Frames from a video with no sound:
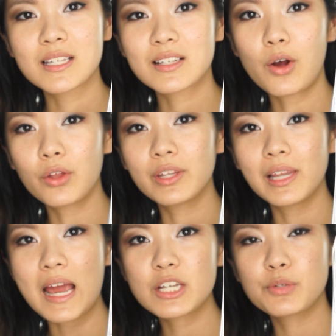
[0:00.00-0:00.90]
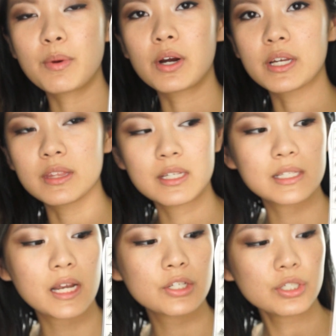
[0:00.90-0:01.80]
is called the Lash Bar, and
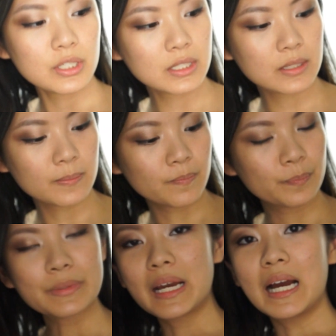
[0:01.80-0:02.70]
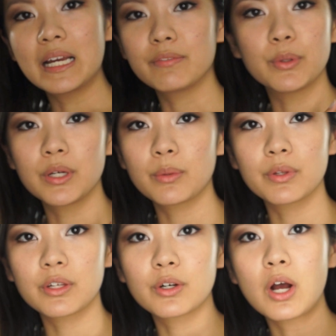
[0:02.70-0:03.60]
these lashes, I have no idea
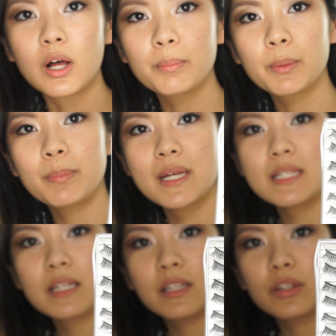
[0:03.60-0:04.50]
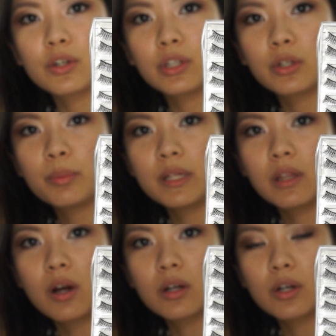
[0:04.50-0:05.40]
what they're called, but basically they're a little bit
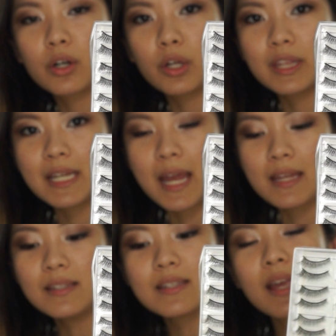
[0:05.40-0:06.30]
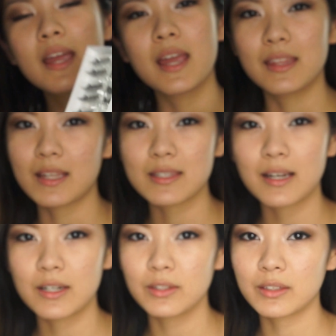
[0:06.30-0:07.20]
longer on the ends, and that's the
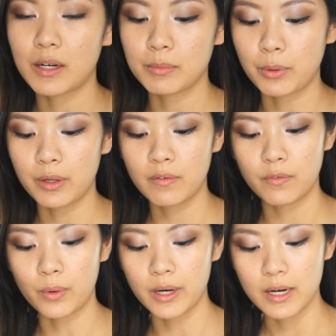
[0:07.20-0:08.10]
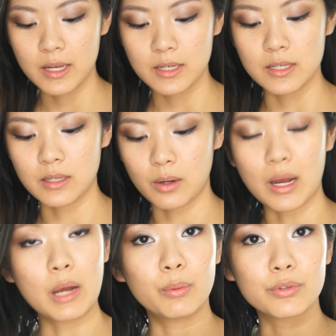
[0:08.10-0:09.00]
kind of look that I'm going for. So
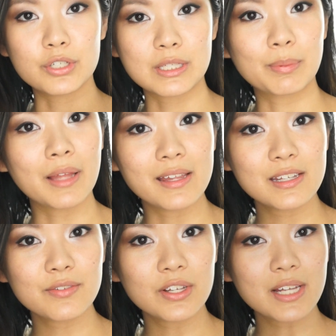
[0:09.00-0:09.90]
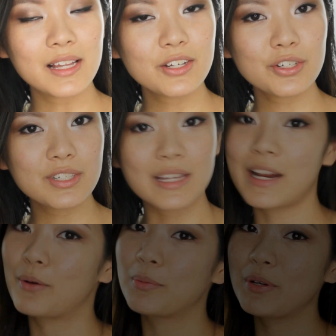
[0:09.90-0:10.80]
I will just apply these false eyelashes and
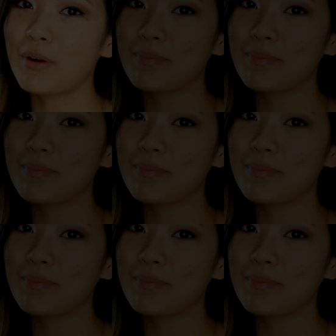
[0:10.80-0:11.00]
I will be